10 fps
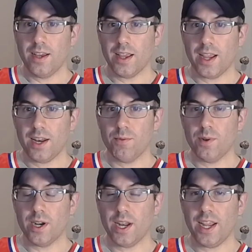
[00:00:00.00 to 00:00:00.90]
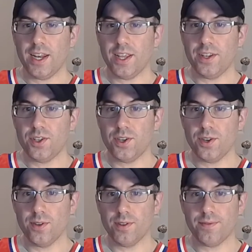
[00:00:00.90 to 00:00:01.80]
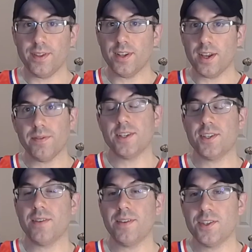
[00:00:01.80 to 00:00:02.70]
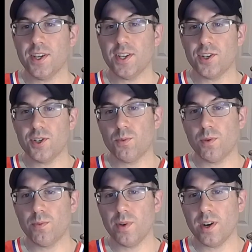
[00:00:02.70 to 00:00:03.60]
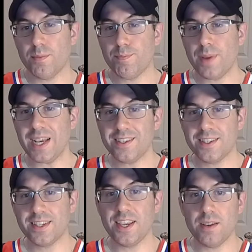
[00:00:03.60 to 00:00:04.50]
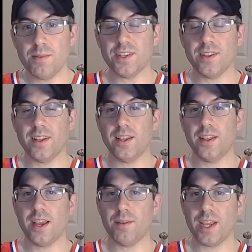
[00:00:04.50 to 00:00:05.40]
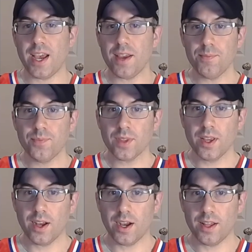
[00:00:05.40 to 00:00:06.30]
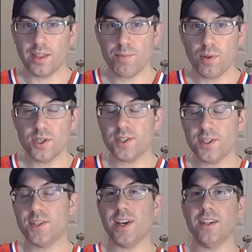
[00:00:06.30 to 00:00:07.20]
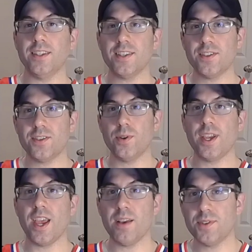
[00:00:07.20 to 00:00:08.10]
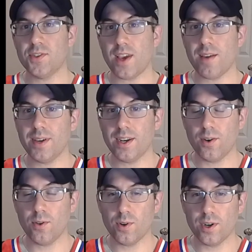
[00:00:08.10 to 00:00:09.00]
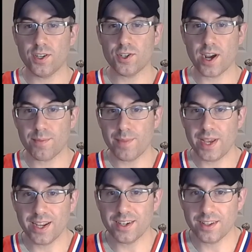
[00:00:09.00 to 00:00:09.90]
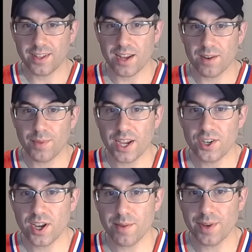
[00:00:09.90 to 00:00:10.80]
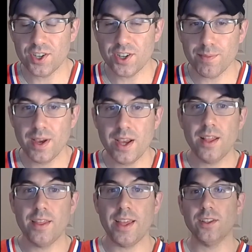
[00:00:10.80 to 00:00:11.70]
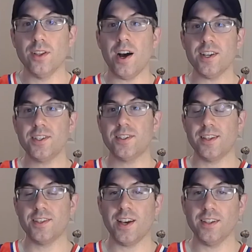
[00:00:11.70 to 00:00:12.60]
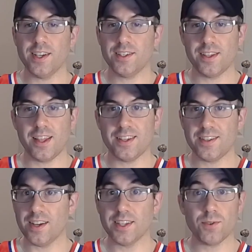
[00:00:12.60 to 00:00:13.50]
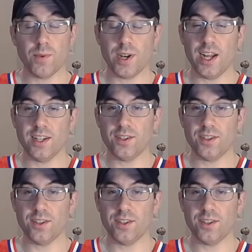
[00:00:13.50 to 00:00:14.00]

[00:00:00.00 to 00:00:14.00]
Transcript: 1981-82, the Philadelphia 76ers were one of the best teams in the NBA. They pushed the Celtics to a Game 7 in order to try to make it to the NBA championship. They lost to the Celtics, and then the Celtics went on to